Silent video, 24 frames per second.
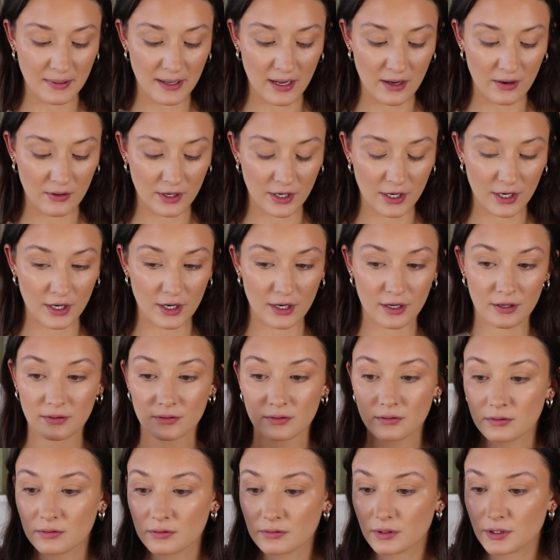powder
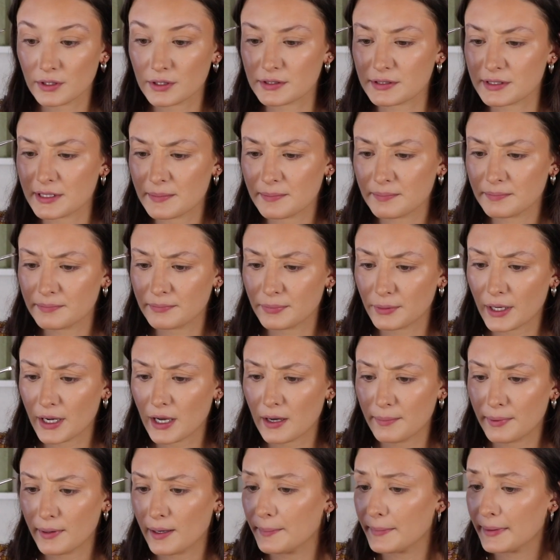or dip
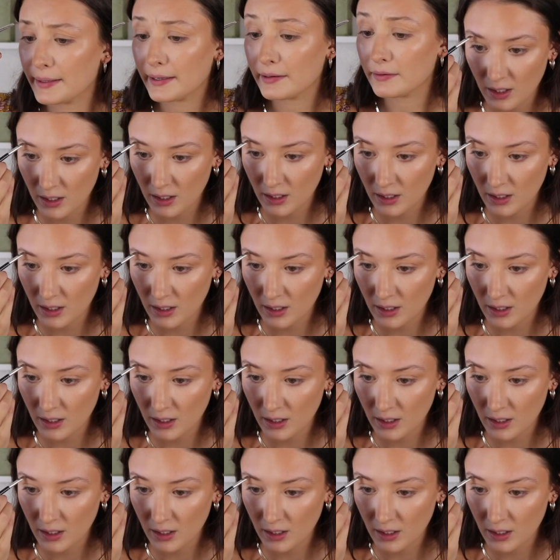brow pomade,